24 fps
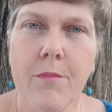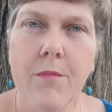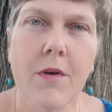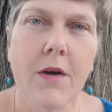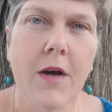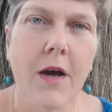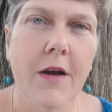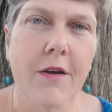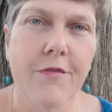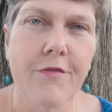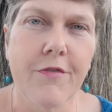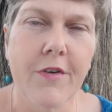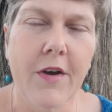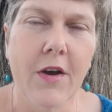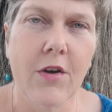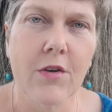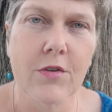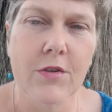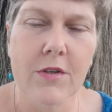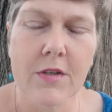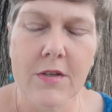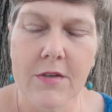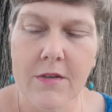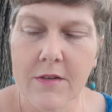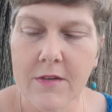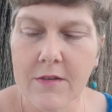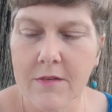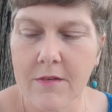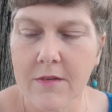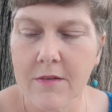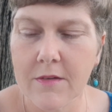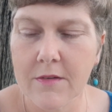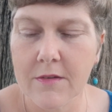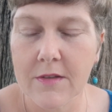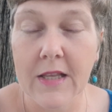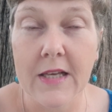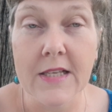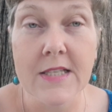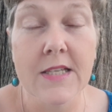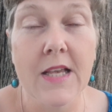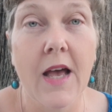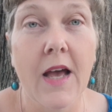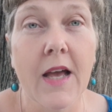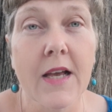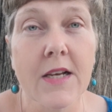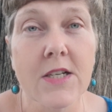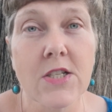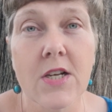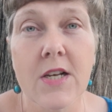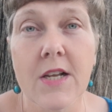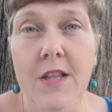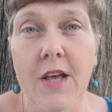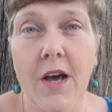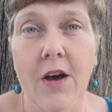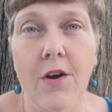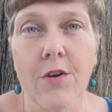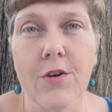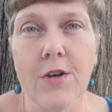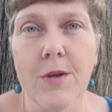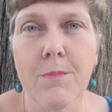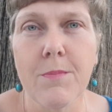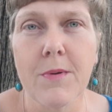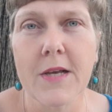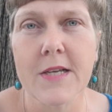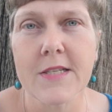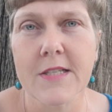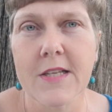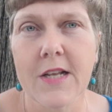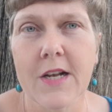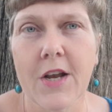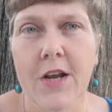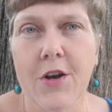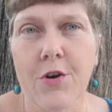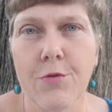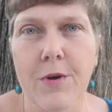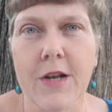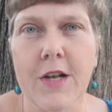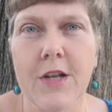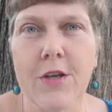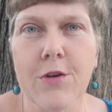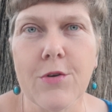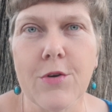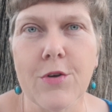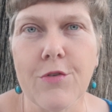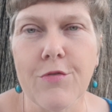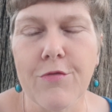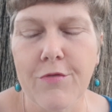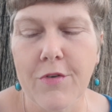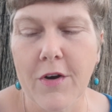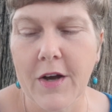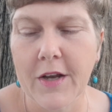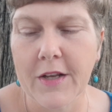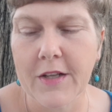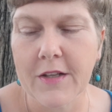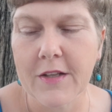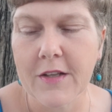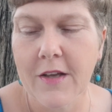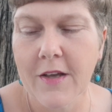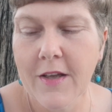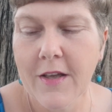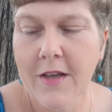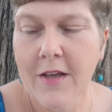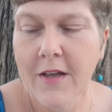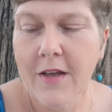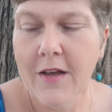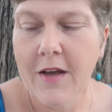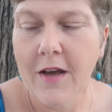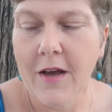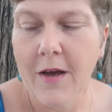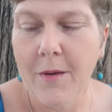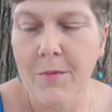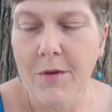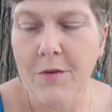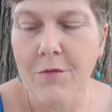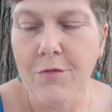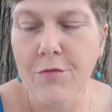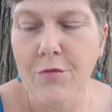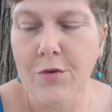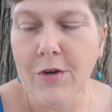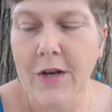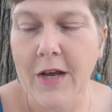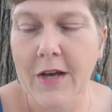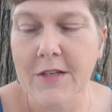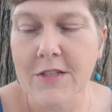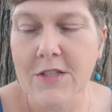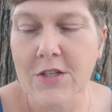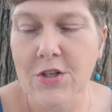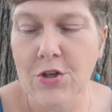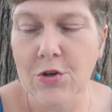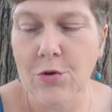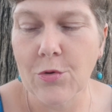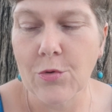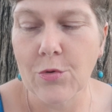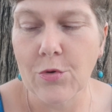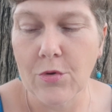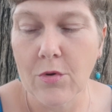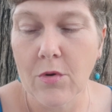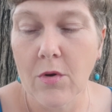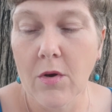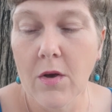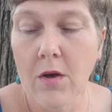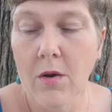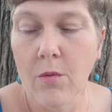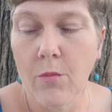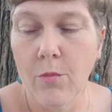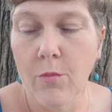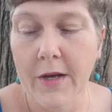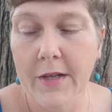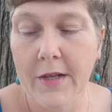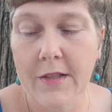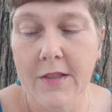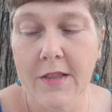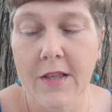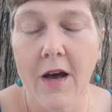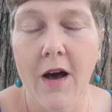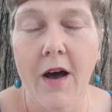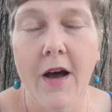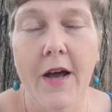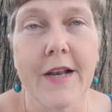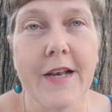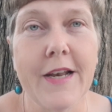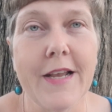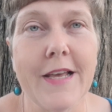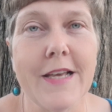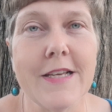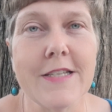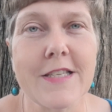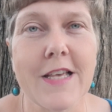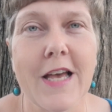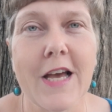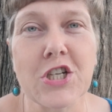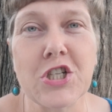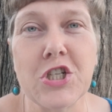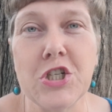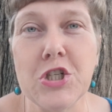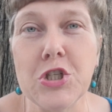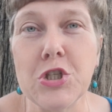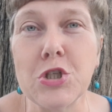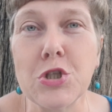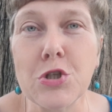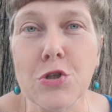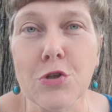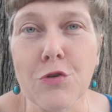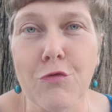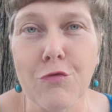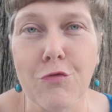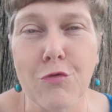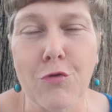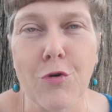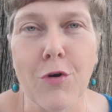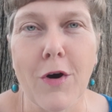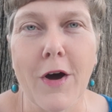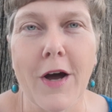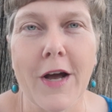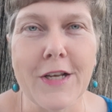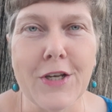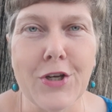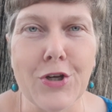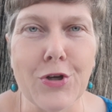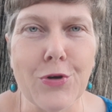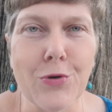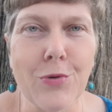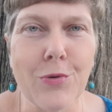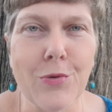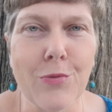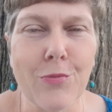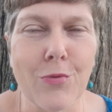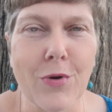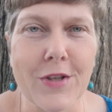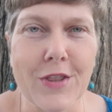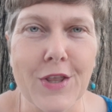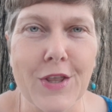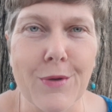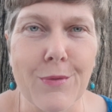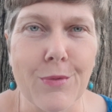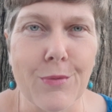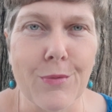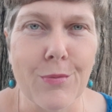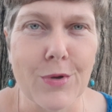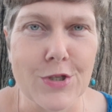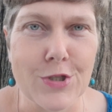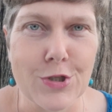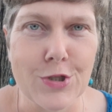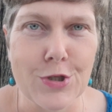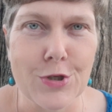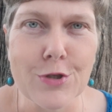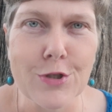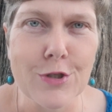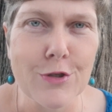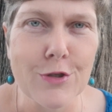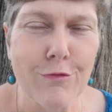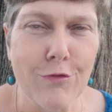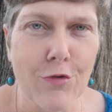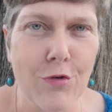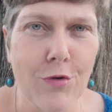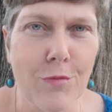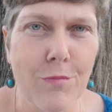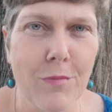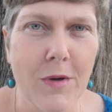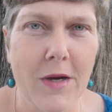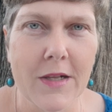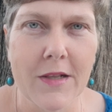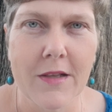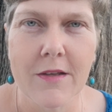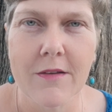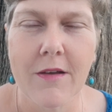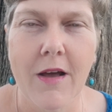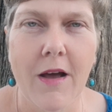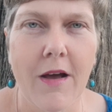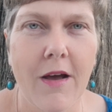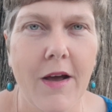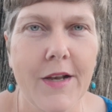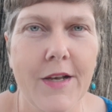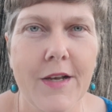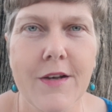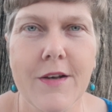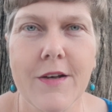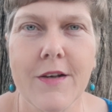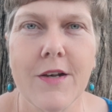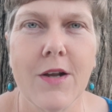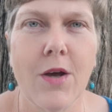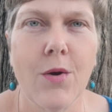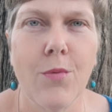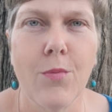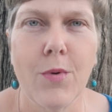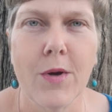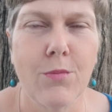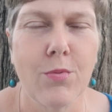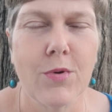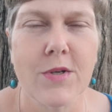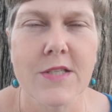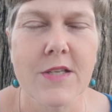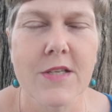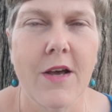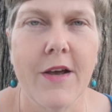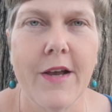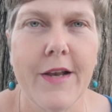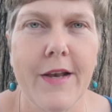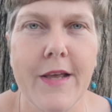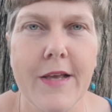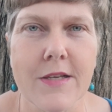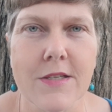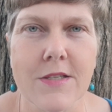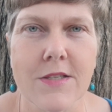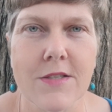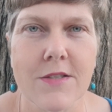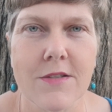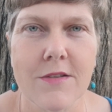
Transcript: I found that's actually the only place that I really could find information on what the INS actually stood for. I knew what it was used for, but I didn't know what was INS.